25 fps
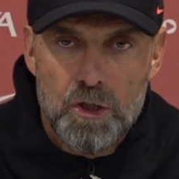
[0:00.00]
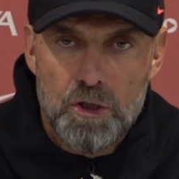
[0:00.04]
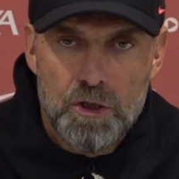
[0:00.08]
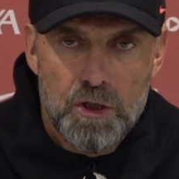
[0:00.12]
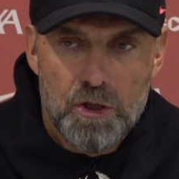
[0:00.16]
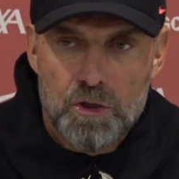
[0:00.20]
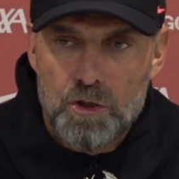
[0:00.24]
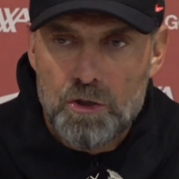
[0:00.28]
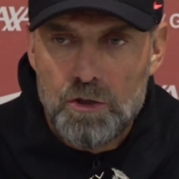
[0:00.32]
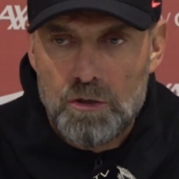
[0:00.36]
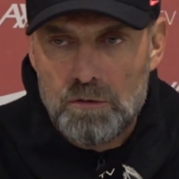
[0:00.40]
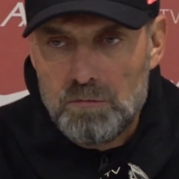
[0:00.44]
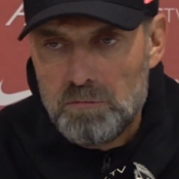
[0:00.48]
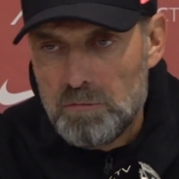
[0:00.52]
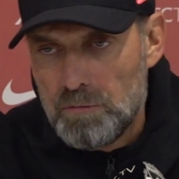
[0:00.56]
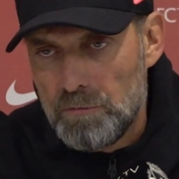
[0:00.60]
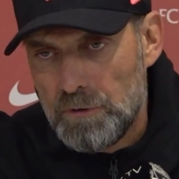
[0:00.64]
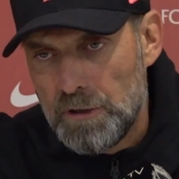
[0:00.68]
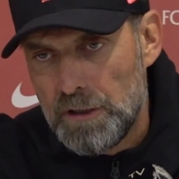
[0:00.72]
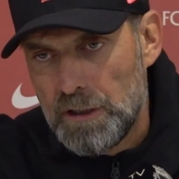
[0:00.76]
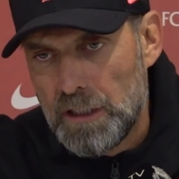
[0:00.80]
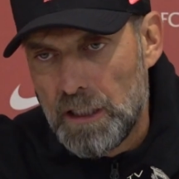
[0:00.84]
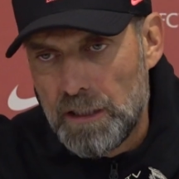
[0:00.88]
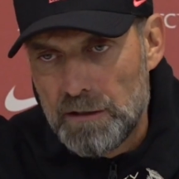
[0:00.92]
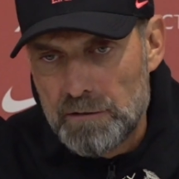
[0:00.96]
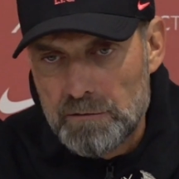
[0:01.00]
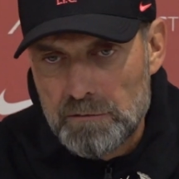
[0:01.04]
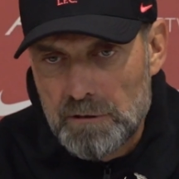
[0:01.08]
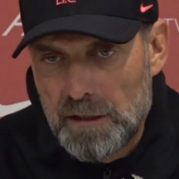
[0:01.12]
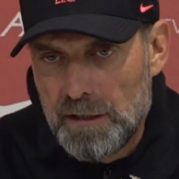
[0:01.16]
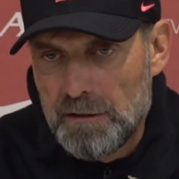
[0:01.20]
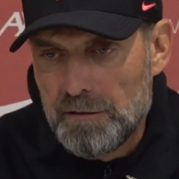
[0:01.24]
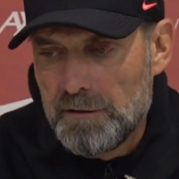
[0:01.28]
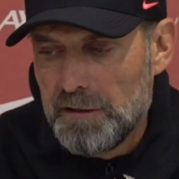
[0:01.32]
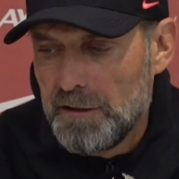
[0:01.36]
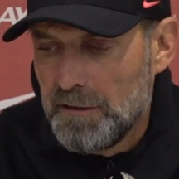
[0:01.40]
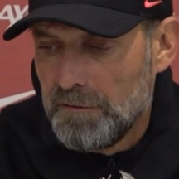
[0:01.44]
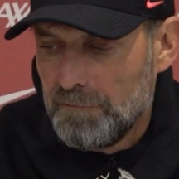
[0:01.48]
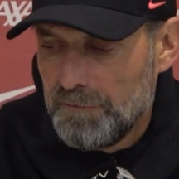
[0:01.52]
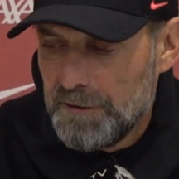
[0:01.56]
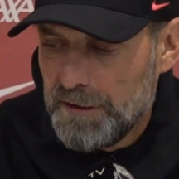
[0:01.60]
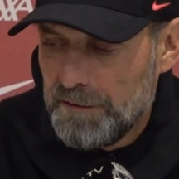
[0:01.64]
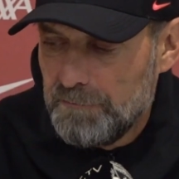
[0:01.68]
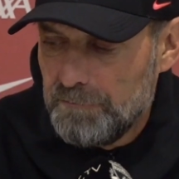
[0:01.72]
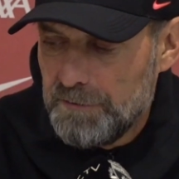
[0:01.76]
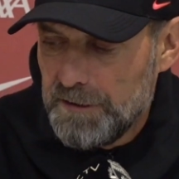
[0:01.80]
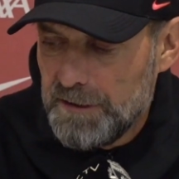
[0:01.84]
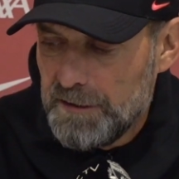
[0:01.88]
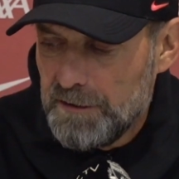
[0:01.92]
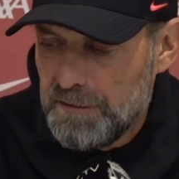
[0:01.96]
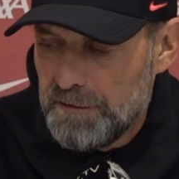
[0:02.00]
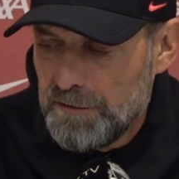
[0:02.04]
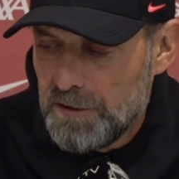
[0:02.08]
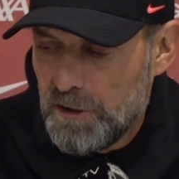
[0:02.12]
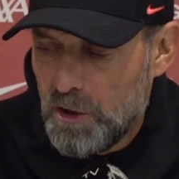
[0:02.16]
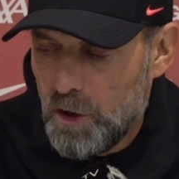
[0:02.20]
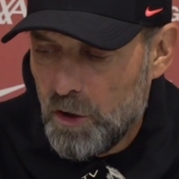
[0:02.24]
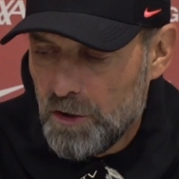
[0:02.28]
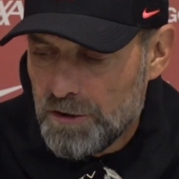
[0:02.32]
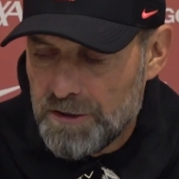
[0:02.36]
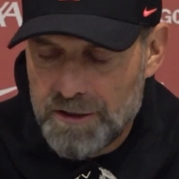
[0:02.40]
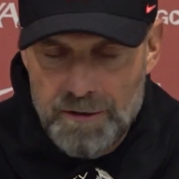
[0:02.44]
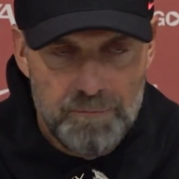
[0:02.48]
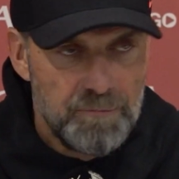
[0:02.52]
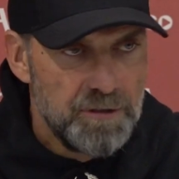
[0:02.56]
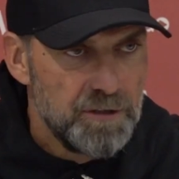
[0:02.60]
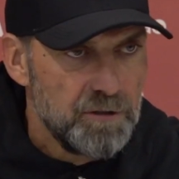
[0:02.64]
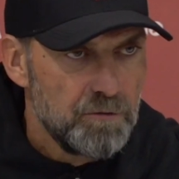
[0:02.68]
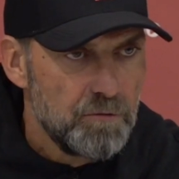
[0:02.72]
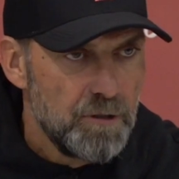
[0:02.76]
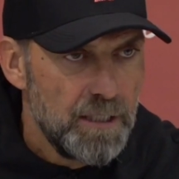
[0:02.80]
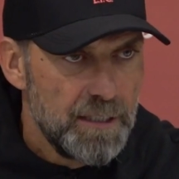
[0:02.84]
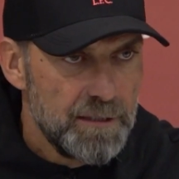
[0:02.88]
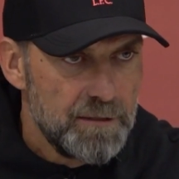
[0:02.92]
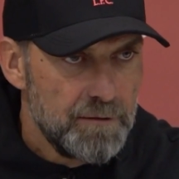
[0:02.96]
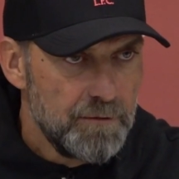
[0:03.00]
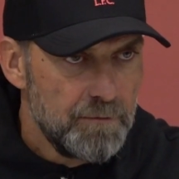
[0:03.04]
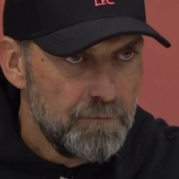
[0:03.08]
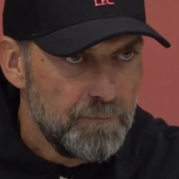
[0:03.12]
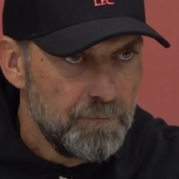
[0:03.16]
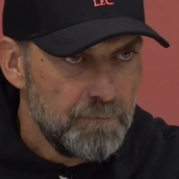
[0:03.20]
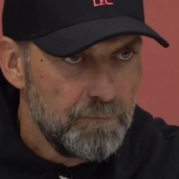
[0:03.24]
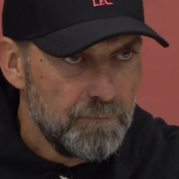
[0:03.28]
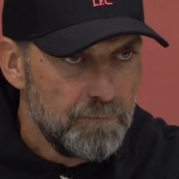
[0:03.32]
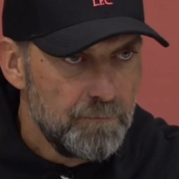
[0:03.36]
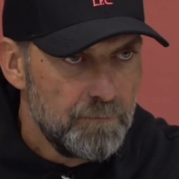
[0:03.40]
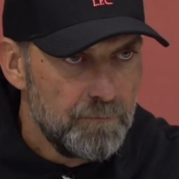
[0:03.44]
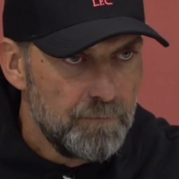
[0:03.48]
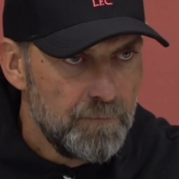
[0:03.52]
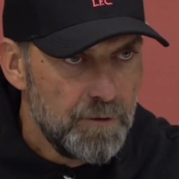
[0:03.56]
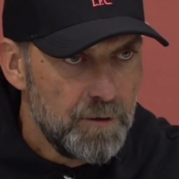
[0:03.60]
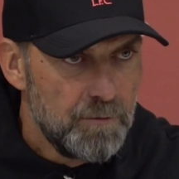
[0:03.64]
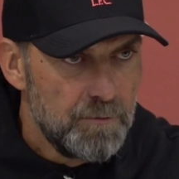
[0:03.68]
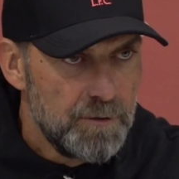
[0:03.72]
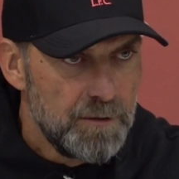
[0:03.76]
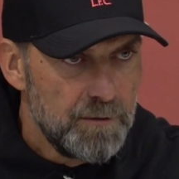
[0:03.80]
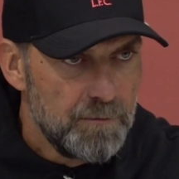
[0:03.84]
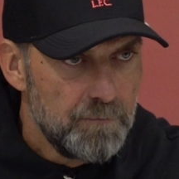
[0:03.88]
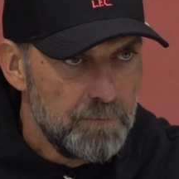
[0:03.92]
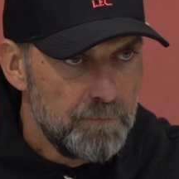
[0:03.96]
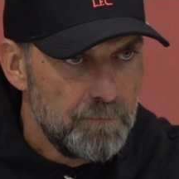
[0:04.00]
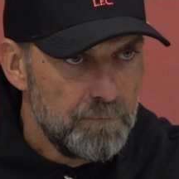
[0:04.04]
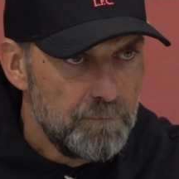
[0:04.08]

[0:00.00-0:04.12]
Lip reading: No. I think we caught him in the right moment.